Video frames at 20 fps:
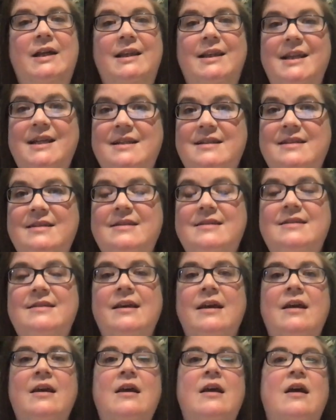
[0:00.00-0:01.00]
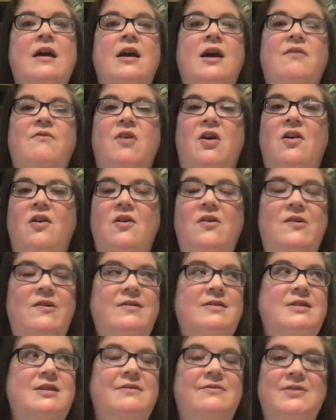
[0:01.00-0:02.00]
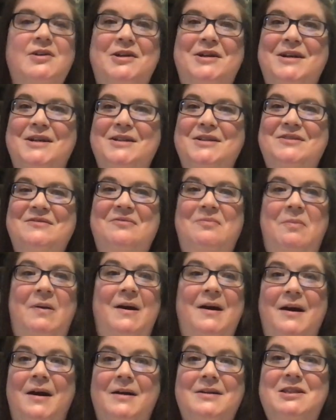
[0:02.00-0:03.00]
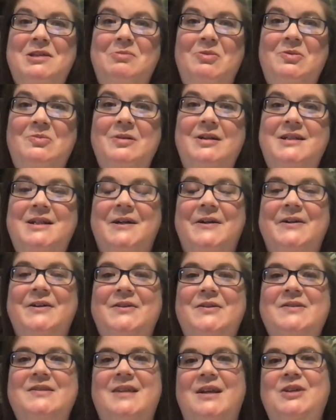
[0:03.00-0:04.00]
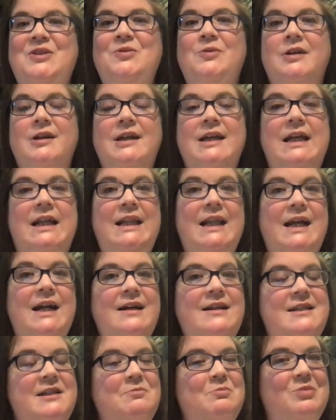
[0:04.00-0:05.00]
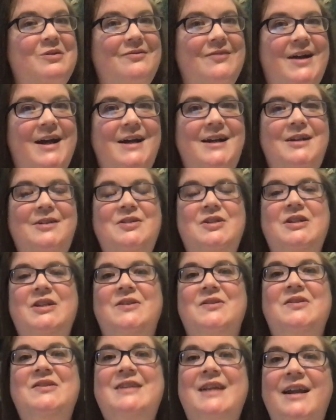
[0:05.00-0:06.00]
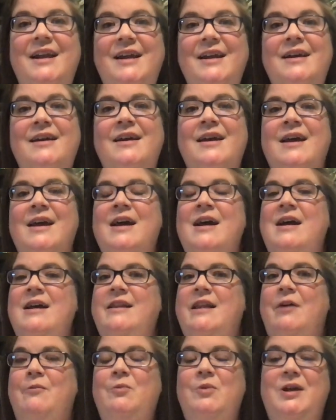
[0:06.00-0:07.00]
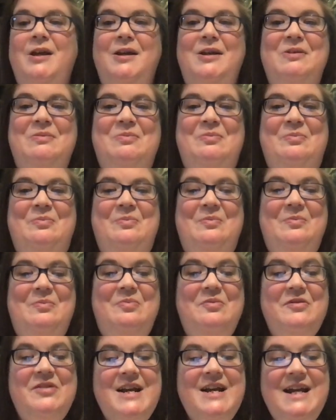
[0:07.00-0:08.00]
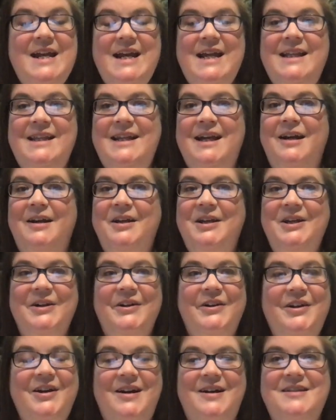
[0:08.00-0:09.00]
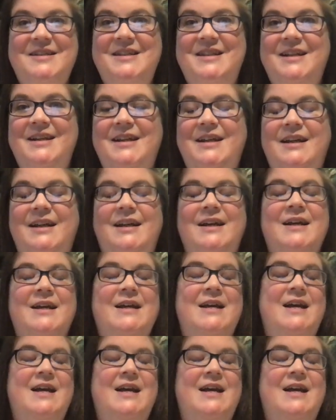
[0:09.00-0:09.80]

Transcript: lists of all the different kinds of possible materials that you could collect and provide into your setting that would bring in that curiosity